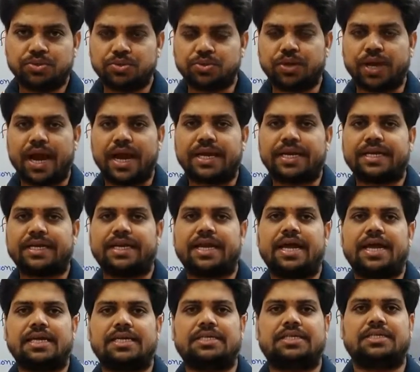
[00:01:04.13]
to
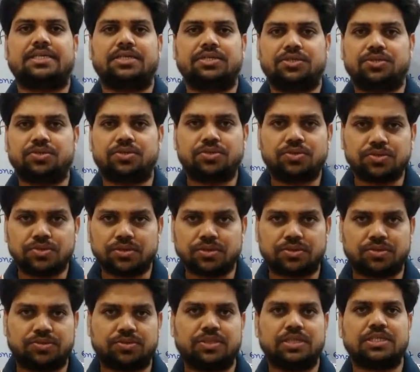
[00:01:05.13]
attract
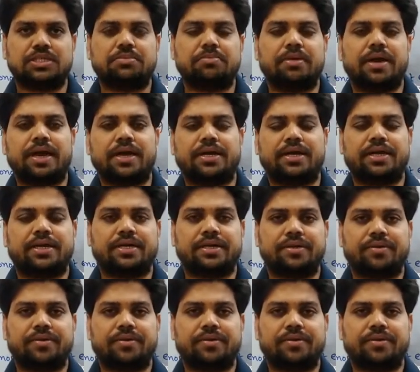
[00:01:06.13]
to this magnet,